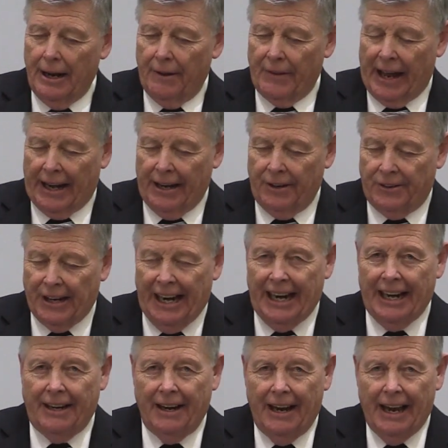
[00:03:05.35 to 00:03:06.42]
That
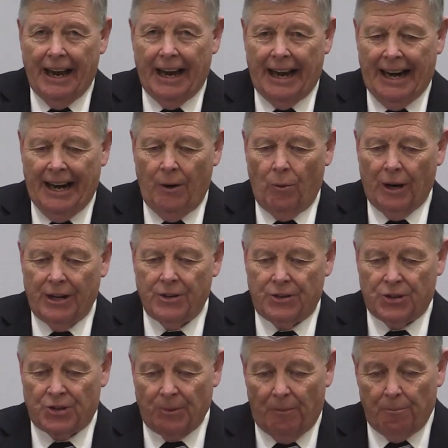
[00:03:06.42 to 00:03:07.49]
indeed he would
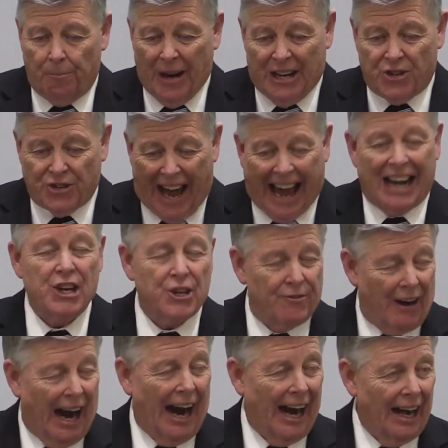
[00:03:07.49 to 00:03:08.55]
be
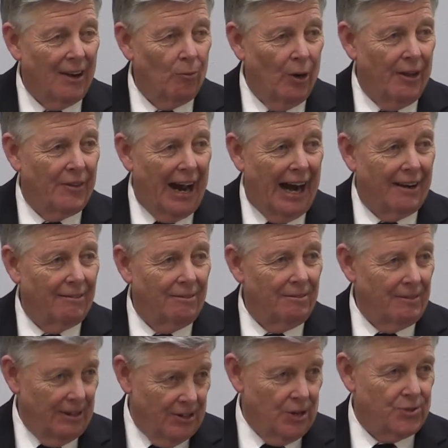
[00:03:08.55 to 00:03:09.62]
satisfied with
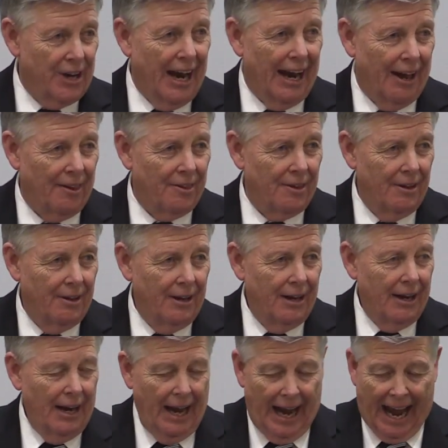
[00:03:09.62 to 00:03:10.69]
that his death
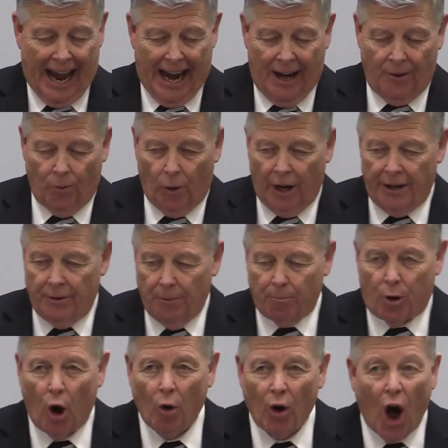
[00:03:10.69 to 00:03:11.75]
and would
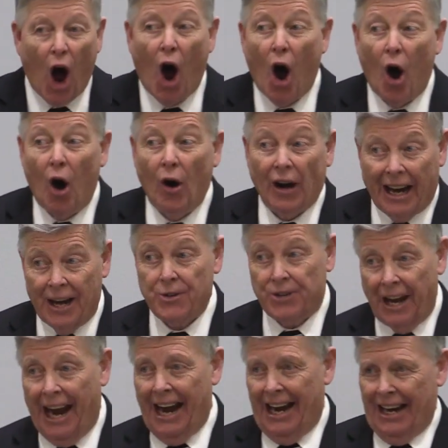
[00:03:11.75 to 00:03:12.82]
prolong his
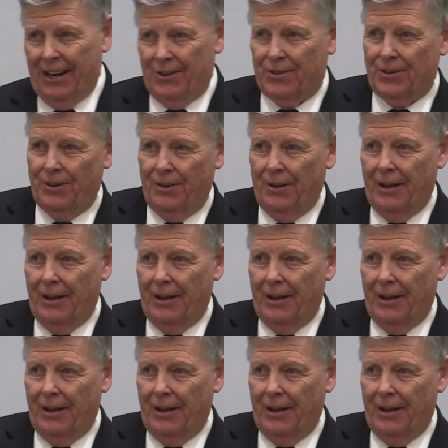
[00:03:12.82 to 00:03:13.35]
days.